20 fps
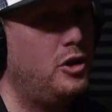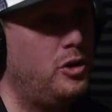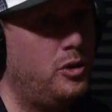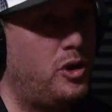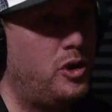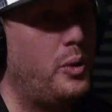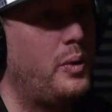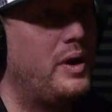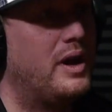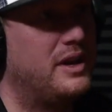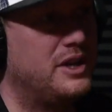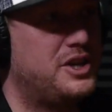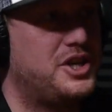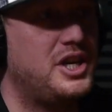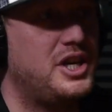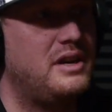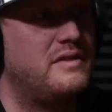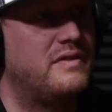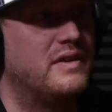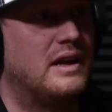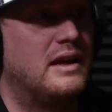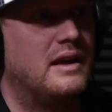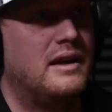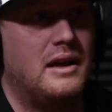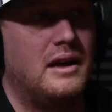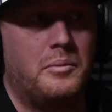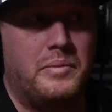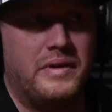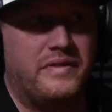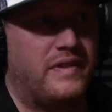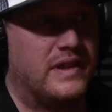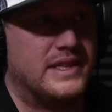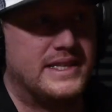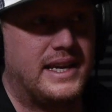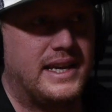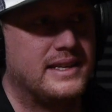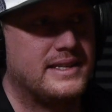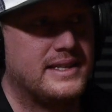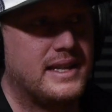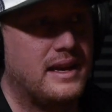do it and achieve it, it'll be
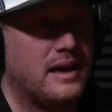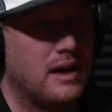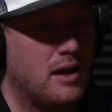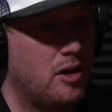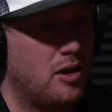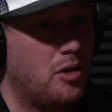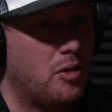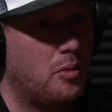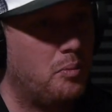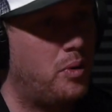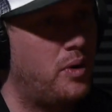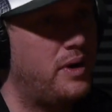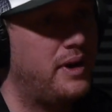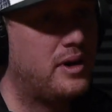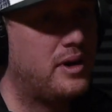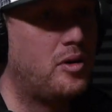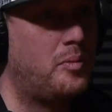fantastic. But it could